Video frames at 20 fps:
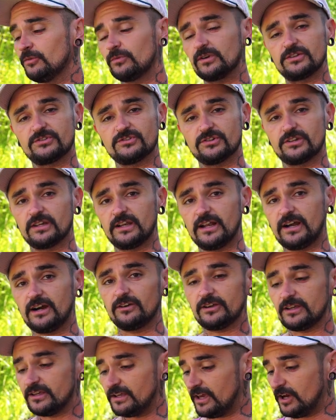When I took it
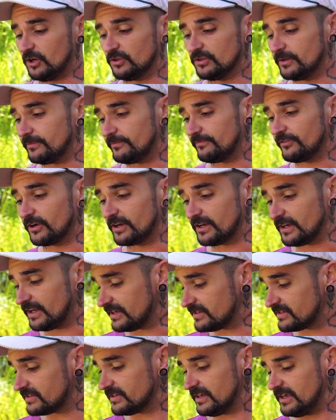out, it held up very
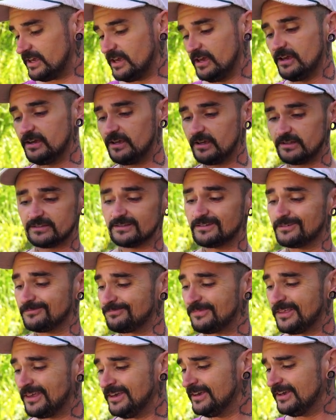nicely. It
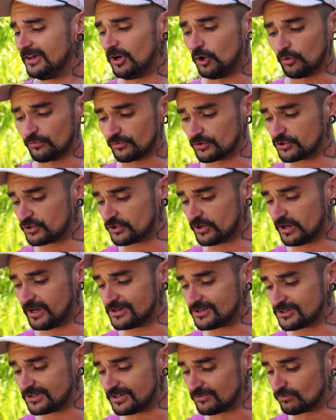didn't
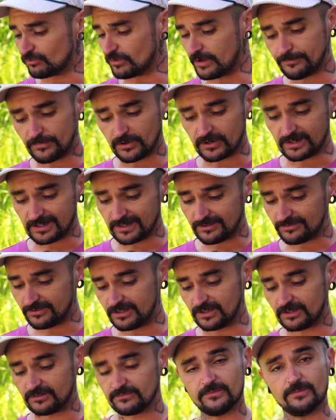overstretch, it didn't rip on
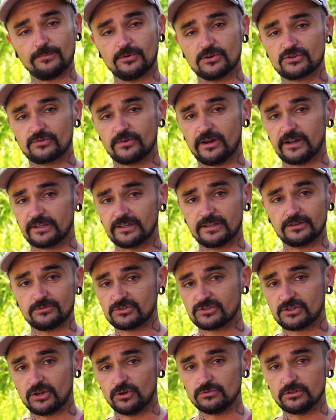anything, and the bushwhacking
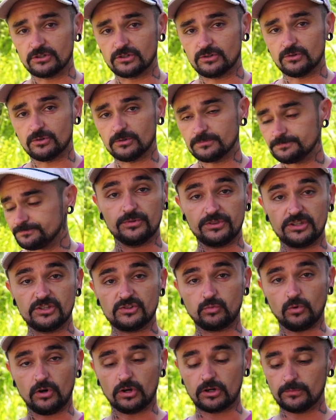was totally cool. With
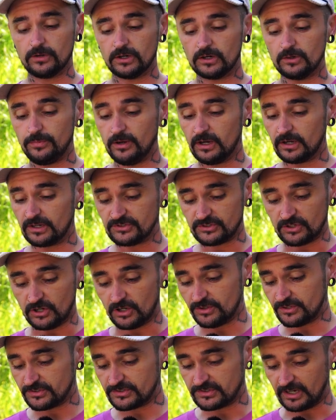these water bottle pockets
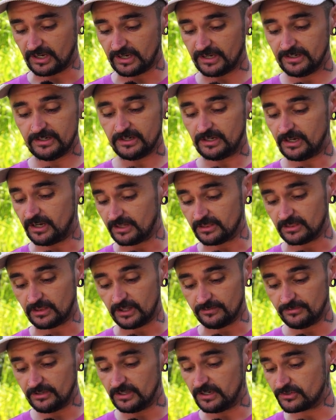on the side, I
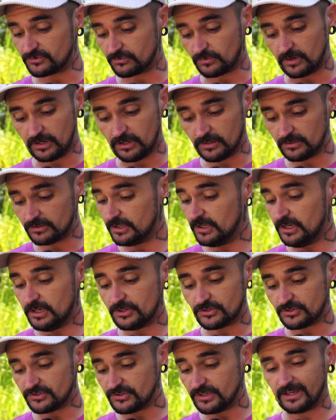love it as well.
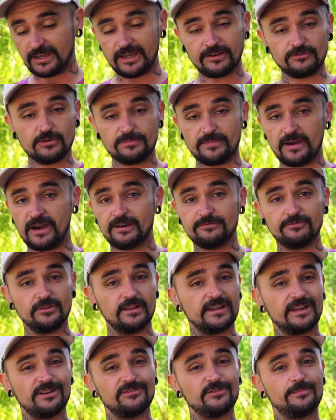Just like every pack, I feel
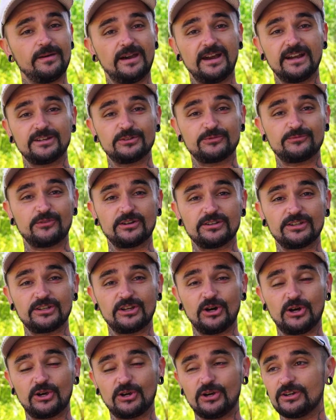like every pack has finally
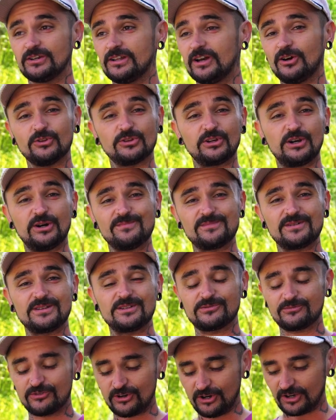caught on. All the
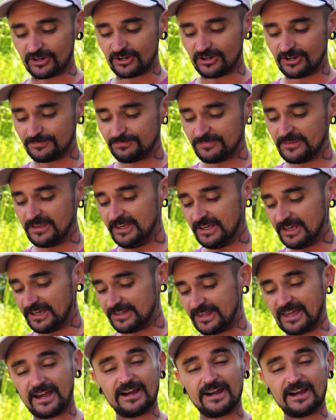companies have caught on, and they